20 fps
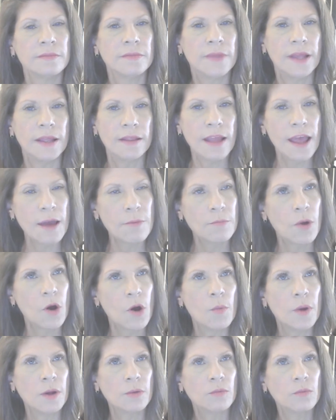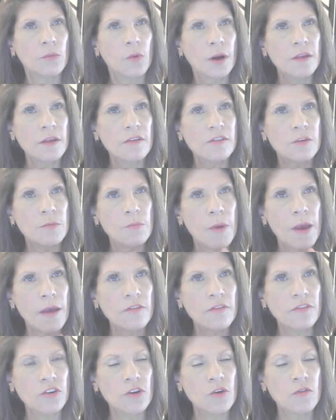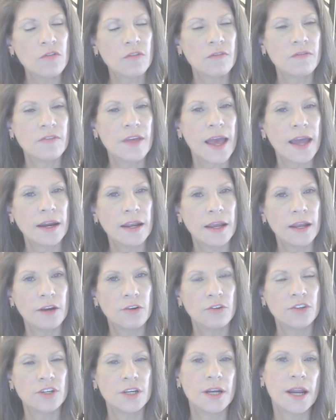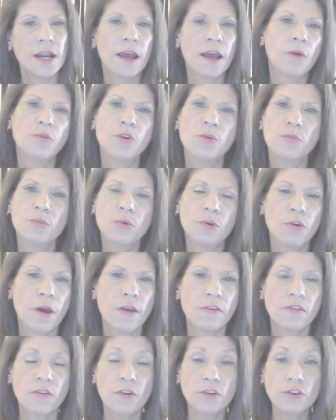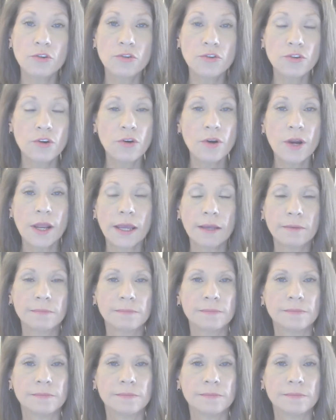in that moment? What is the best use of that energy to help you progress on your journey?